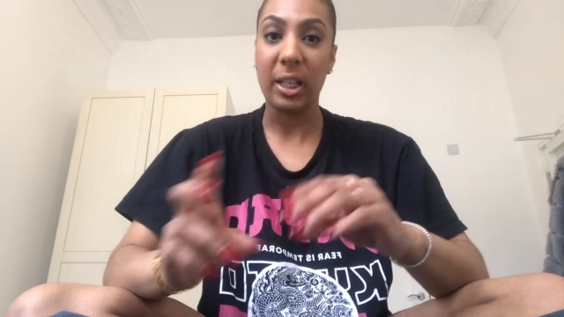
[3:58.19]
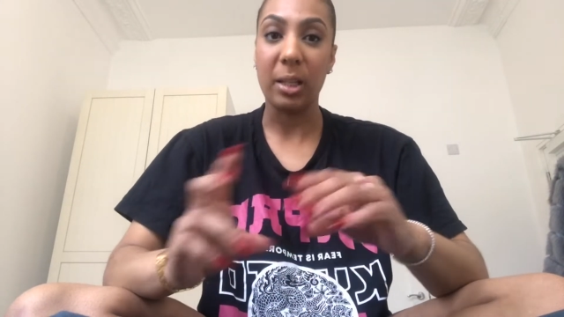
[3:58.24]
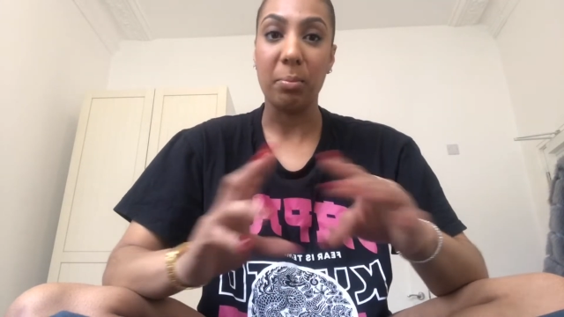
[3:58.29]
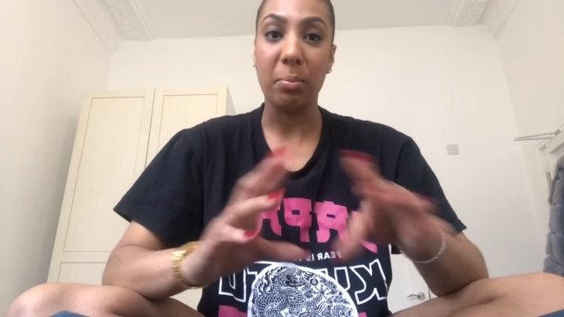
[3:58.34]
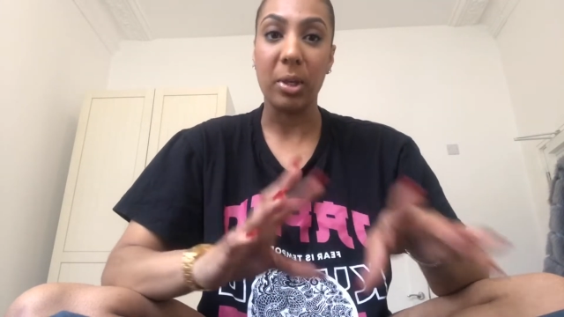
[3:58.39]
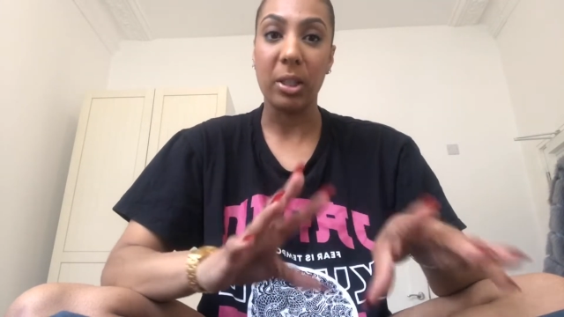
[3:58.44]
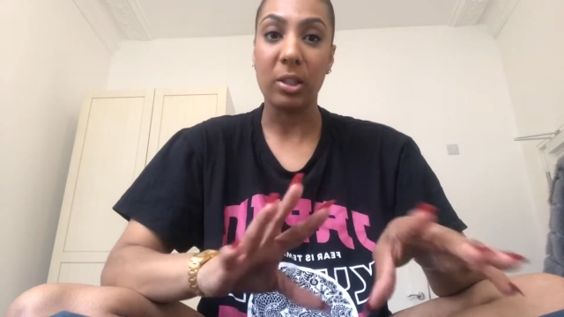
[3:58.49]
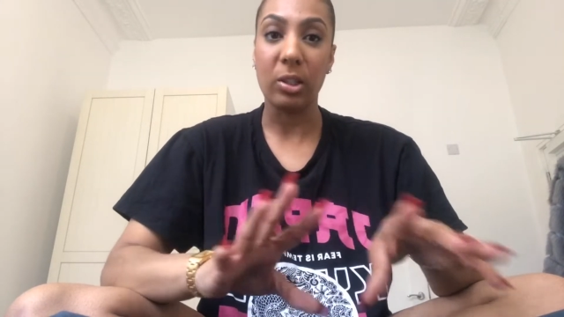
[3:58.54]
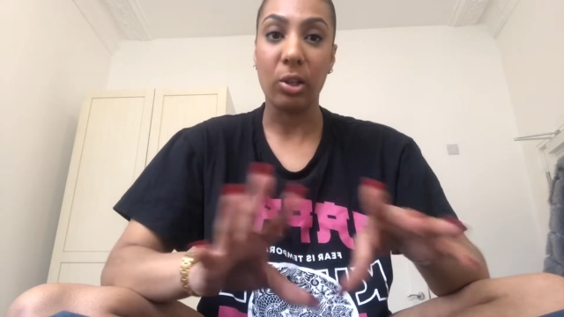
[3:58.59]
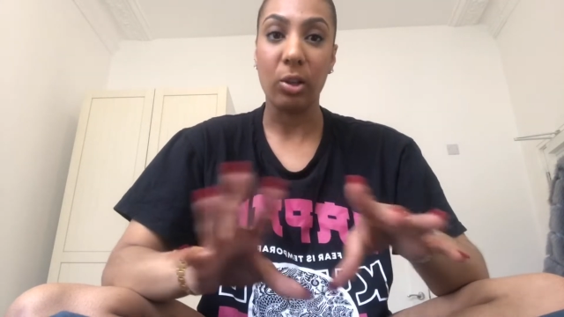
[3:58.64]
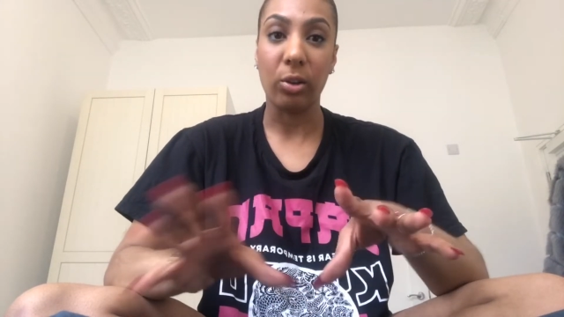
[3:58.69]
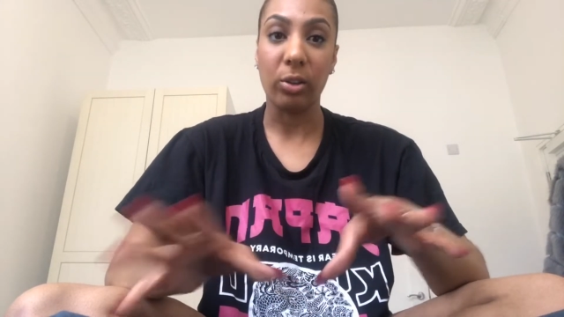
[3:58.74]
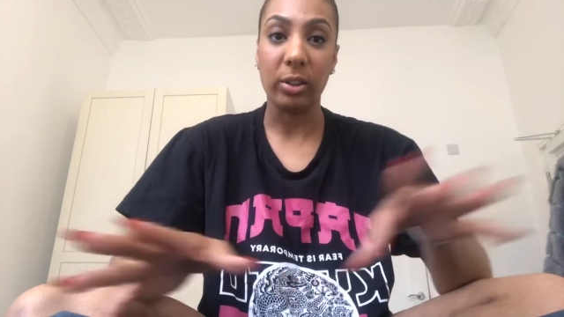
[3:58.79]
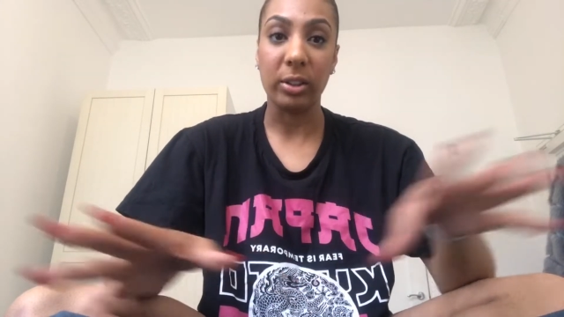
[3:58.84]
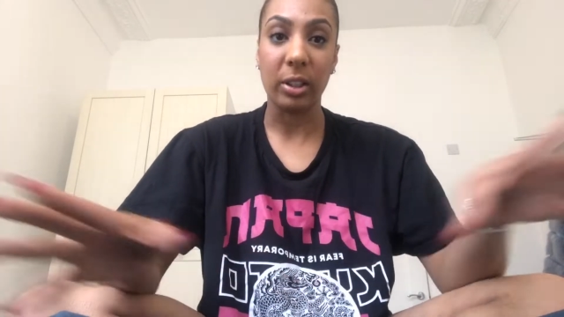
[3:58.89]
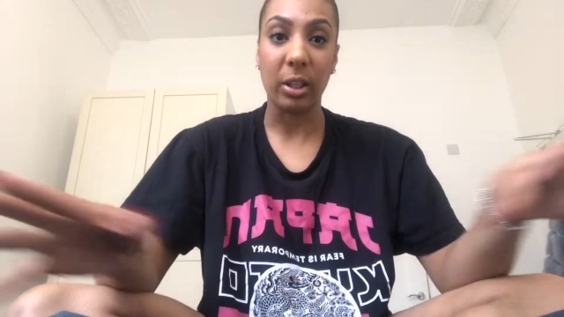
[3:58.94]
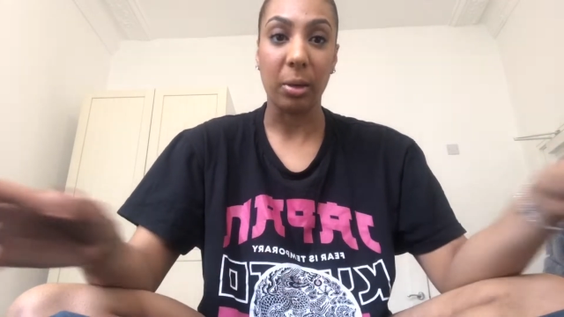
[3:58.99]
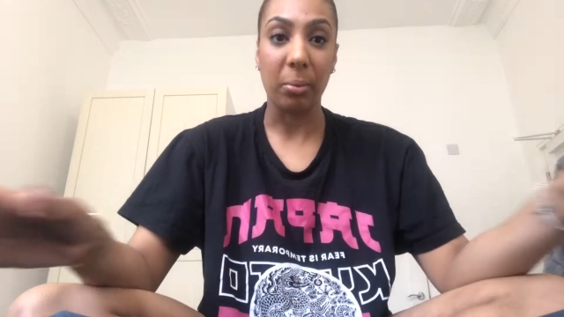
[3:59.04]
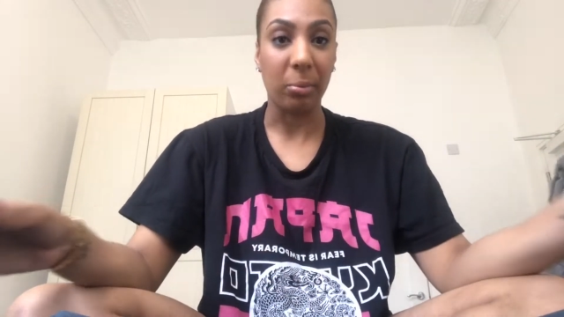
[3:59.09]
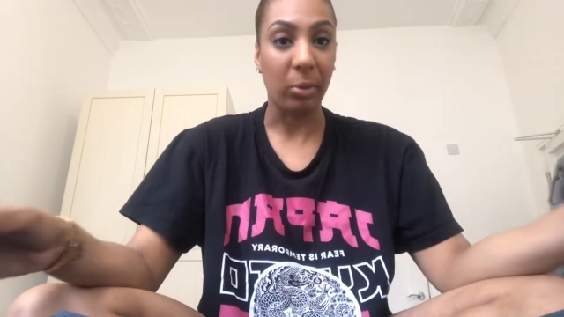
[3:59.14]
mid to long
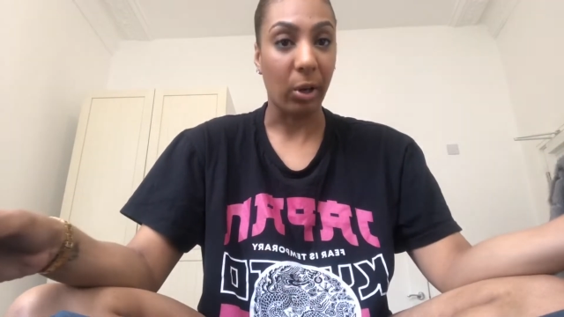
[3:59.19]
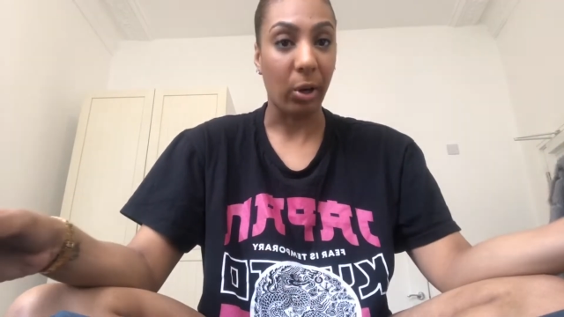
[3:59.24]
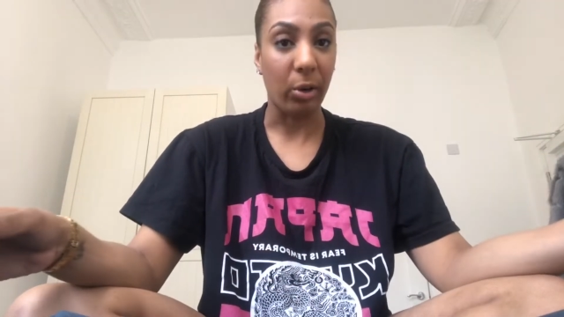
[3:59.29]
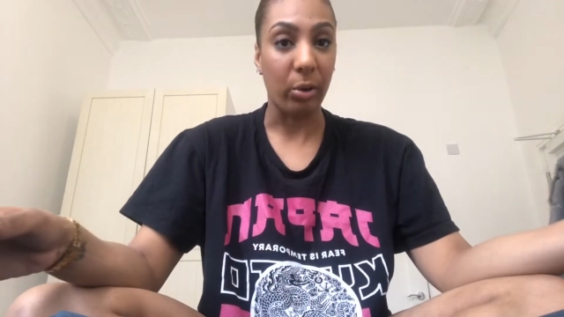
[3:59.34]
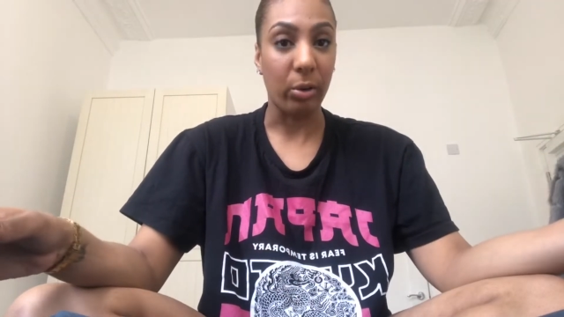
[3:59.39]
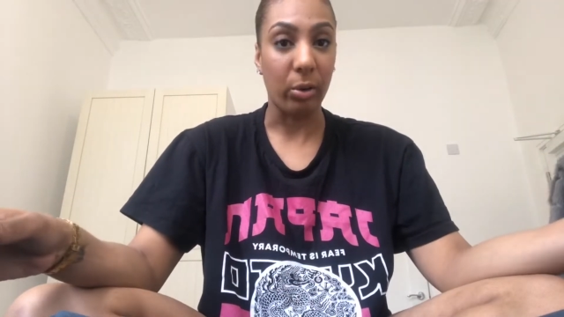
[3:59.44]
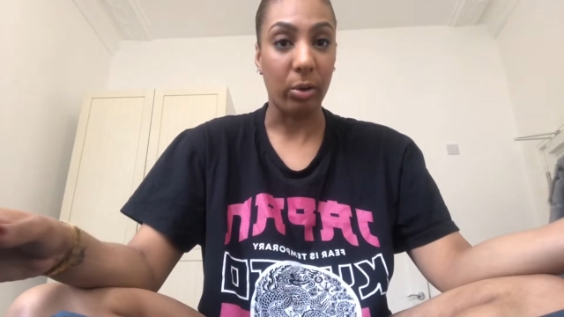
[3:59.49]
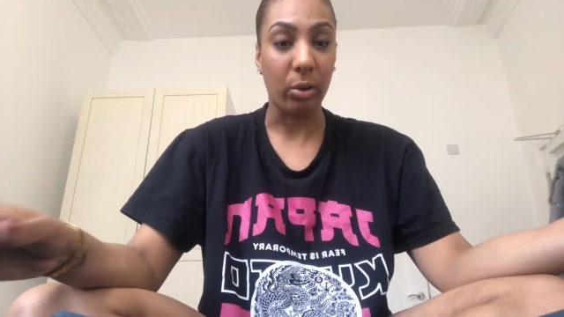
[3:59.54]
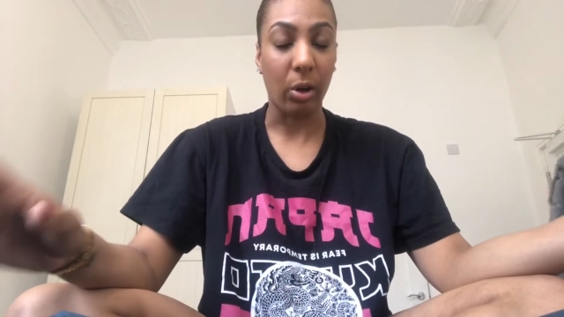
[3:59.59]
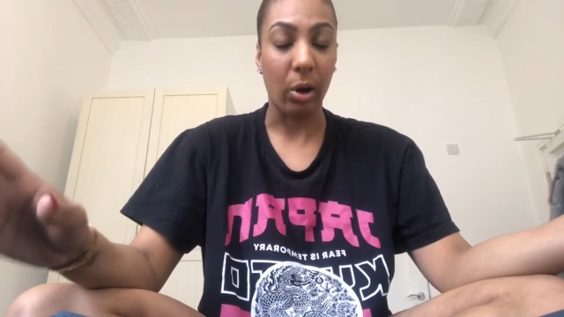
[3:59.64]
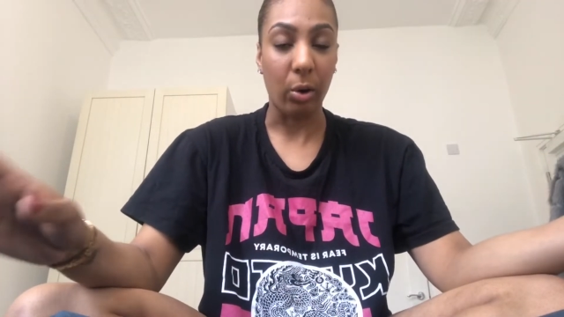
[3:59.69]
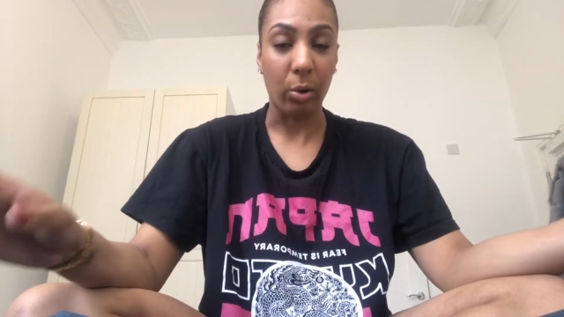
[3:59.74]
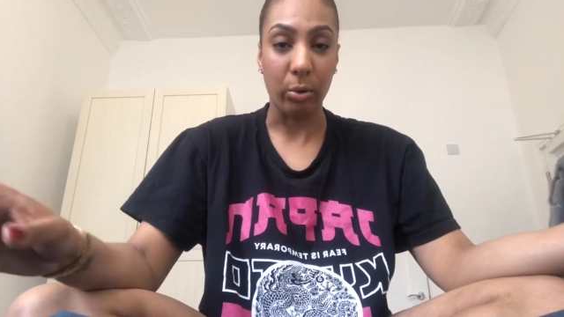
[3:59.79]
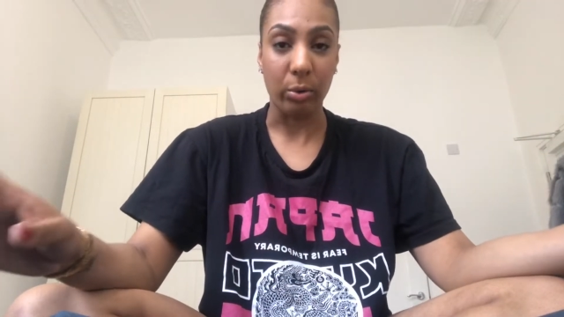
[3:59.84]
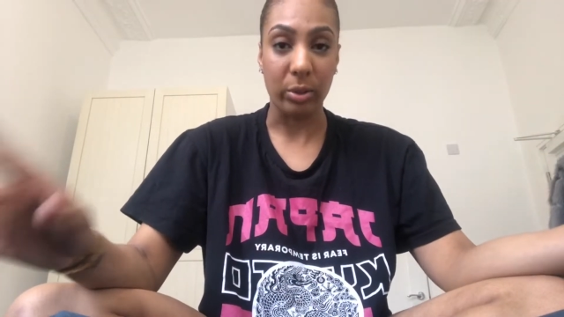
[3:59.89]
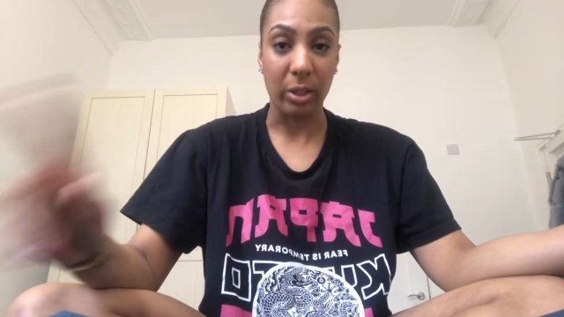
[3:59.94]
term goals.